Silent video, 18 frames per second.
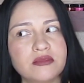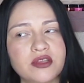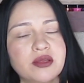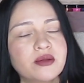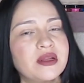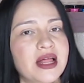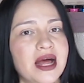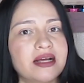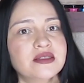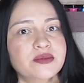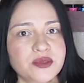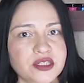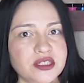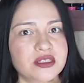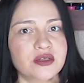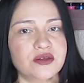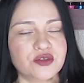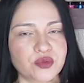the last
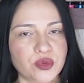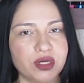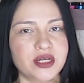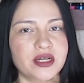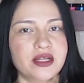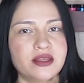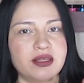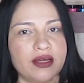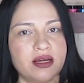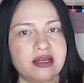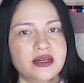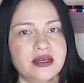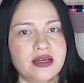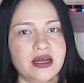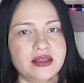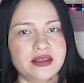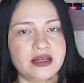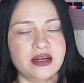person that was working at
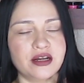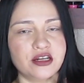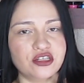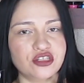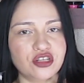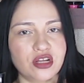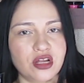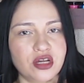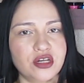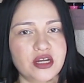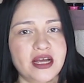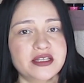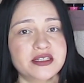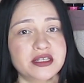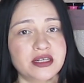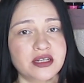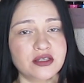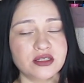the hair salon
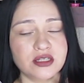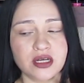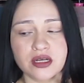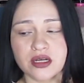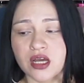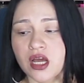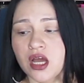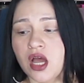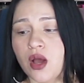as a nail tech